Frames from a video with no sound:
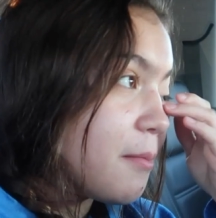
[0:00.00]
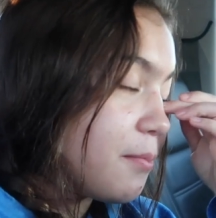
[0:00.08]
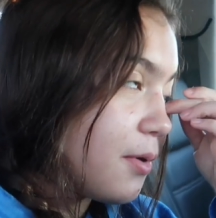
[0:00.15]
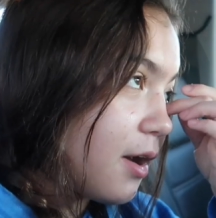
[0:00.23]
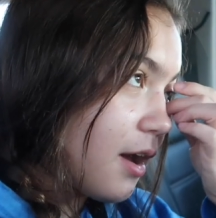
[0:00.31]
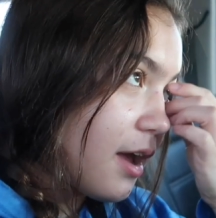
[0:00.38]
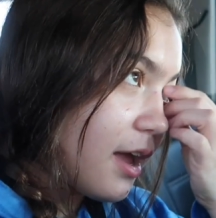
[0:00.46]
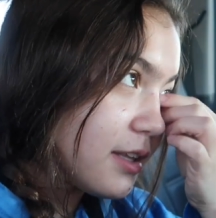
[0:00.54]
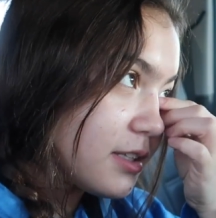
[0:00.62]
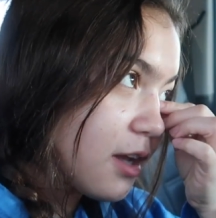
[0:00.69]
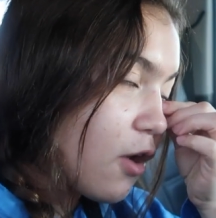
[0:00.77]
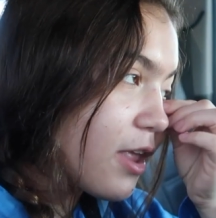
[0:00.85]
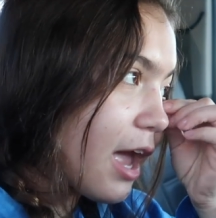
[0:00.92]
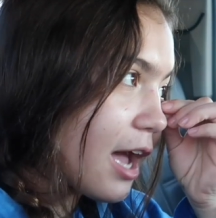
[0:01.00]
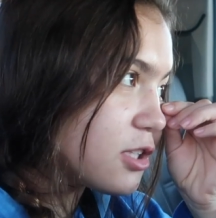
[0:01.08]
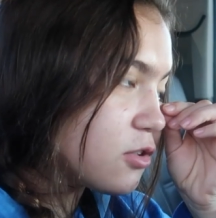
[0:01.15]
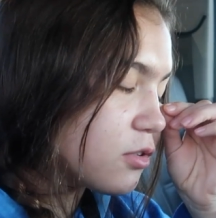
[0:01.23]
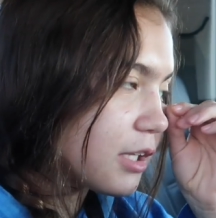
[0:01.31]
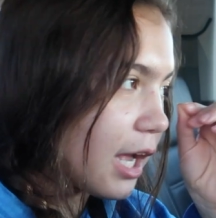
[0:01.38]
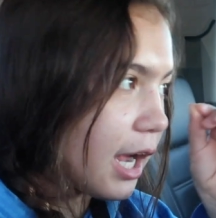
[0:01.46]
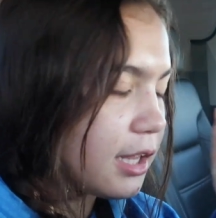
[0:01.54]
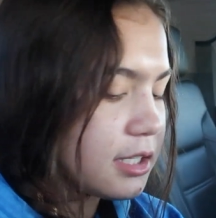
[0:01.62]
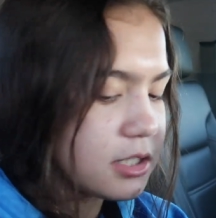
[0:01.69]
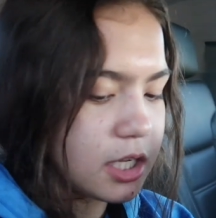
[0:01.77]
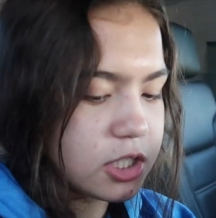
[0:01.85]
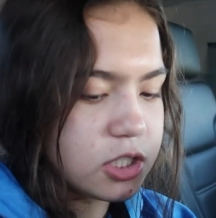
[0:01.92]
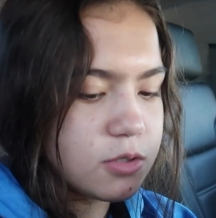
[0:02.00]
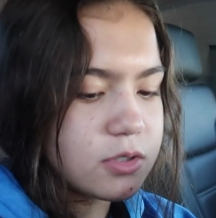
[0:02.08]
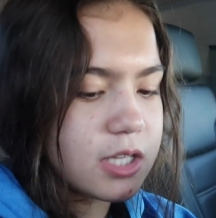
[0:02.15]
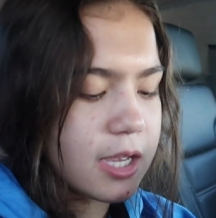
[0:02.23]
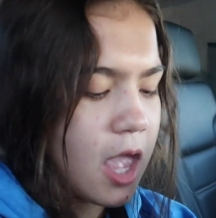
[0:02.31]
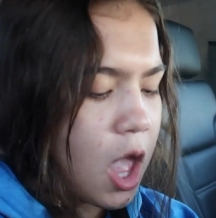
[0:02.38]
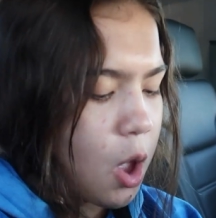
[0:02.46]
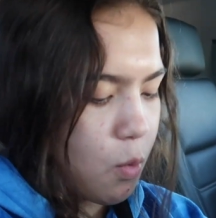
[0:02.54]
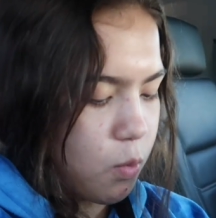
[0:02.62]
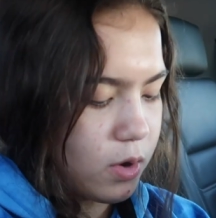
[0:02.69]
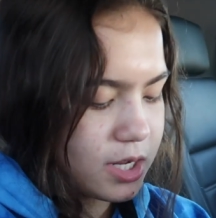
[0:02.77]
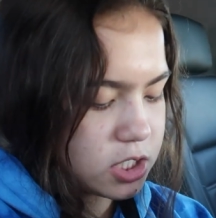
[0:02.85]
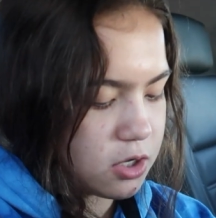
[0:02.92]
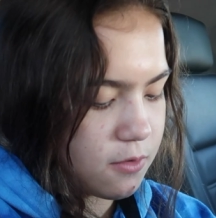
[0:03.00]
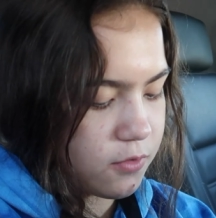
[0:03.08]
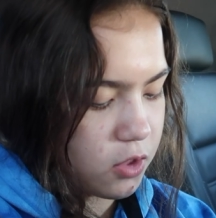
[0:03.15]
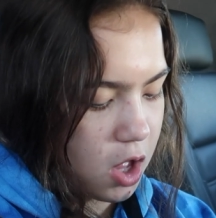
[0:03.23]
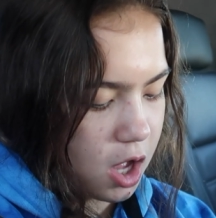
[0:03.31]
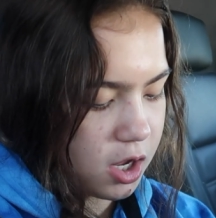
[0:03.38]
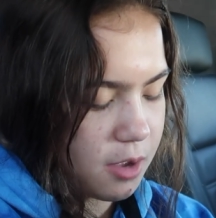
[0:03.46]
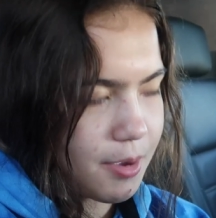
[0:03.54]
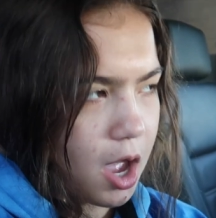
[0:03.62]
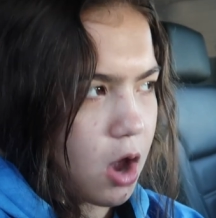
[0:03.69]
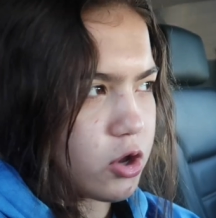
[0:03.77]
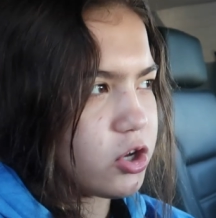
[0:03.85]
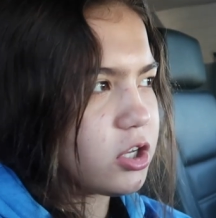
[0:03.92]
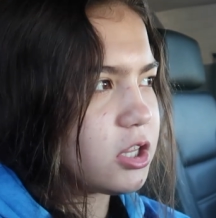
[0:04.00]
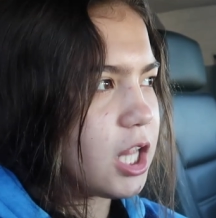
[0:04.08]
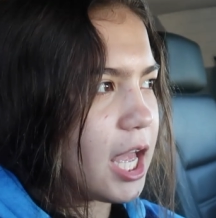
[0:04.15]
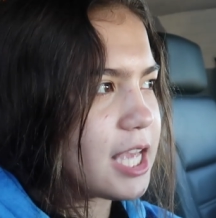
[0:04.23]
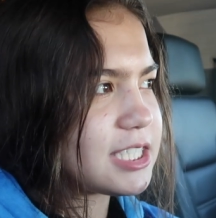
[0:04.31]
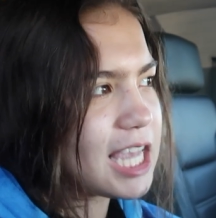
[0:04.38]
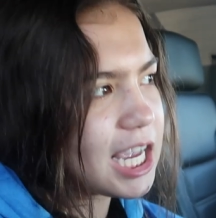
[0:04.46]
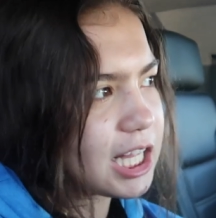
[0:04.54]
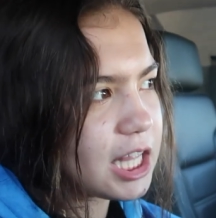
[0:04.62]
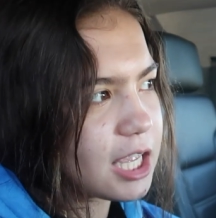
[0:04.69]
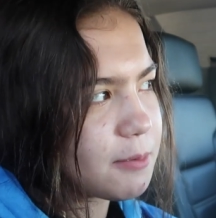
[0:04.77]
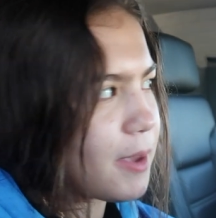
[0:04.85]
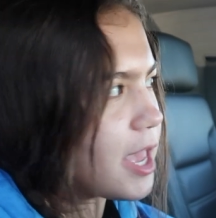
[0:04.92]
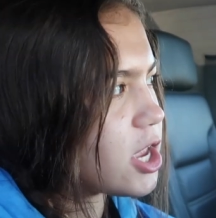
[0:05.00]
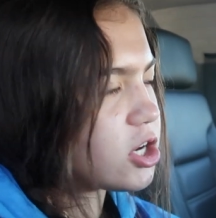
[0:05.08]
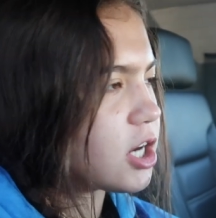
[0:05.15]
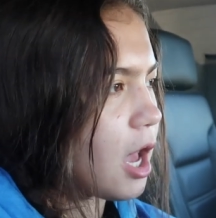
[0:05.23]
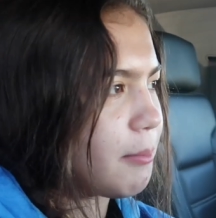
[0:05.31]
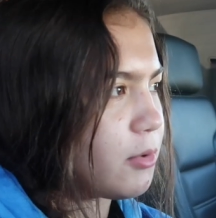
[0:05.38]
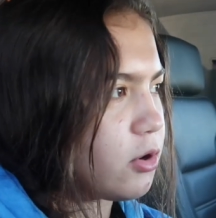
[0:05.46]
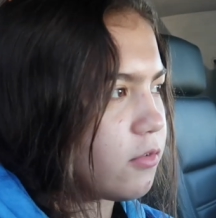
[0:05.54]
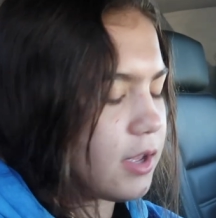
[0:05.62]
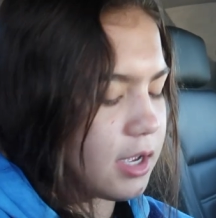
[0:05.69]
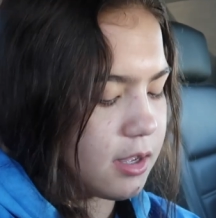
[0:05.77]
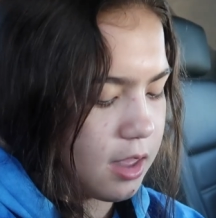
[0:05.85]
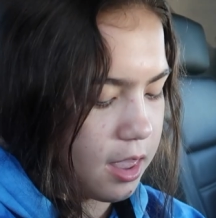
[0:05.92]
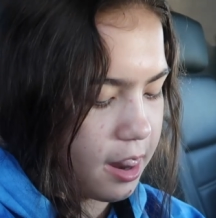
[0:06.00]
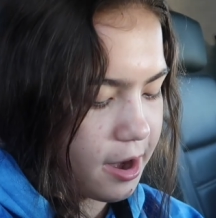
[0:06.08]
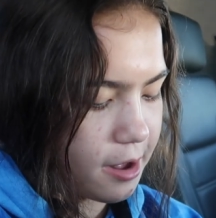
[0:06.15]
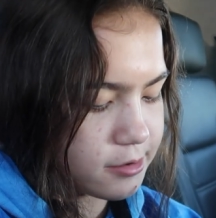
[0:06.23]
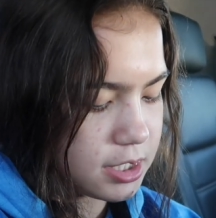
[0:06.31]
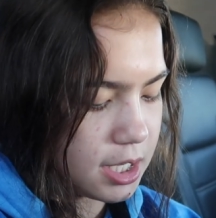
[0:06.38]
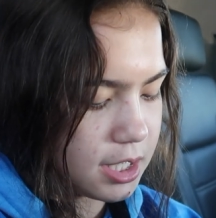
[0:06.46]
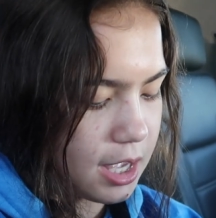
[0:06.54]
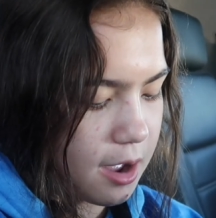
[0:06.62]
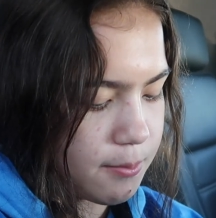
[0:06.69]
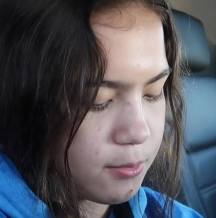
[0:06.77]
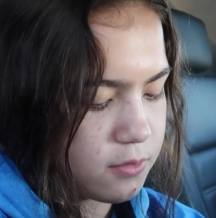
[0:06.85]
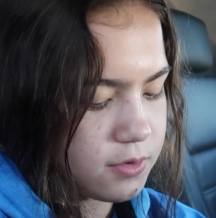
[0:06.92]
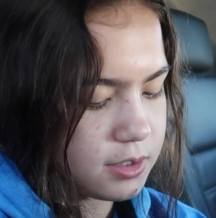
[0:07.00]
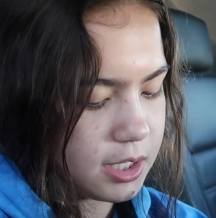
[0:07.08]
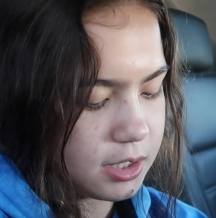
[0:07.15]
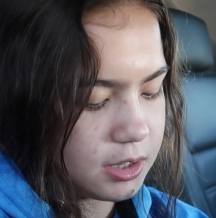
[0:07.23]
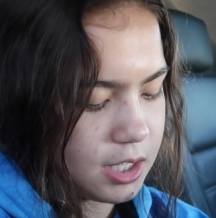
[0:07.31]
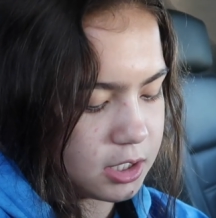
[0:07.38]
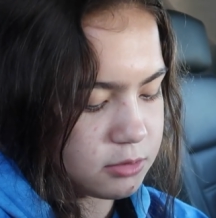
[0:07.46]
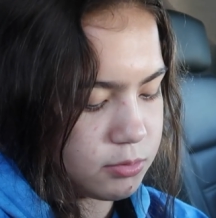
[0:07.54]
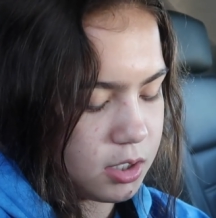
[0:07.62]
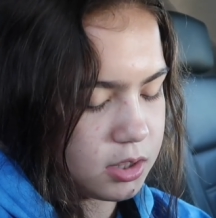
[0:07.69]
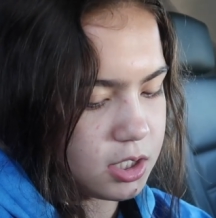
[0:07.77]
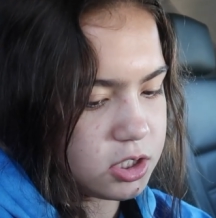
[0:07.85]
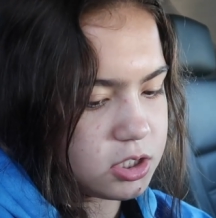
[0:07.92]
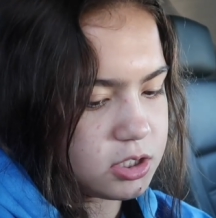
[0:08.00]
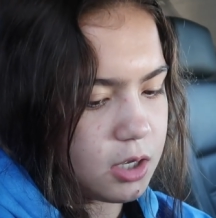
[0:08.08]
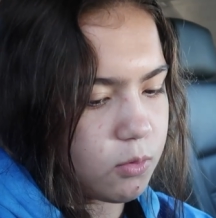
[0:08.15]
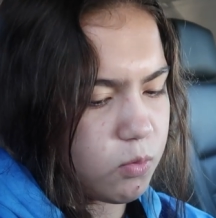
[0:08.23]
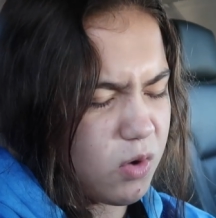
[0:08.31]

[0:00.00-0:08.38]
But, oh yeah, I told Callie today, she was like, what is your vlog about? Is that clickbait? You're not moving. And I was like, yeah, I'm moving like next month. And she's like,